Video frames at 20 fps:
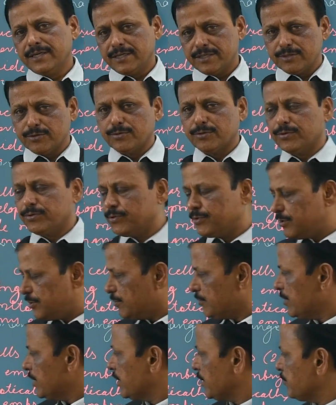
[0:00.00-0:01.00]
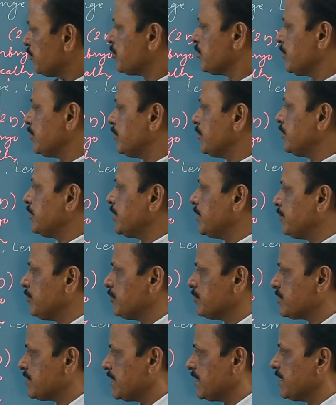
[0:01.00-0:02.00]
So you will come to know if
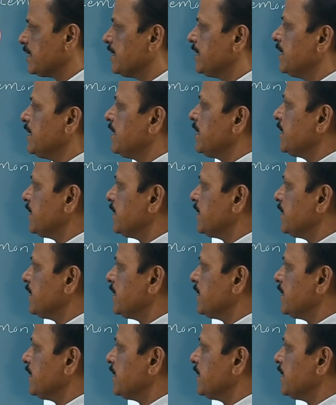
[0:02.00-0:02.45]
you see.